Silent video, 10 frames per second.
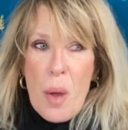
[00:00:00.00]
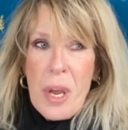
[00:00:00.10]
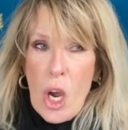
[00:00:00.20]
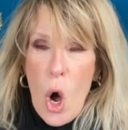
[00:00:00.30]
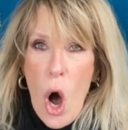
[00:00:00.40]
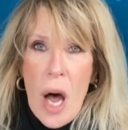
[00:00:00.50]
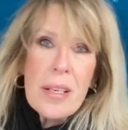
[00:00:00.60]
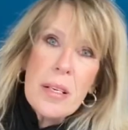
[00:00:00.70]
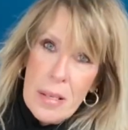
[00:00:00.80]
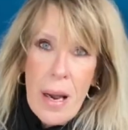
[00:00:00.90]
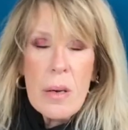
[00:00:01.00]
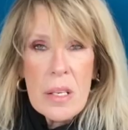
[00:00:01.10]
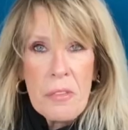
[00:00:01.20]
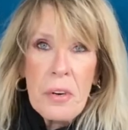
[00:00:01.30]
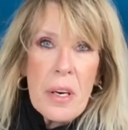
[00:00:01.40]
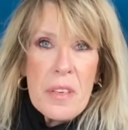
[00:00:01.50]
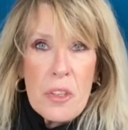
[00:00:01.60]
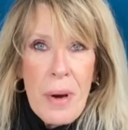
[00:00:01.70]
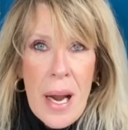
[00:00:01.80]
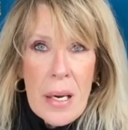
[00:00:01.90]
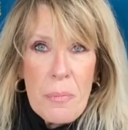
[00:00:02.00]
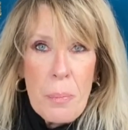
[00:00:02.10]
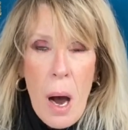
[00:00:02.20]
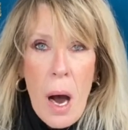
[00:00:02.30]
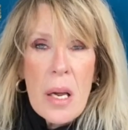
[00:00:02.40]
because now he's afraid of his grandpa.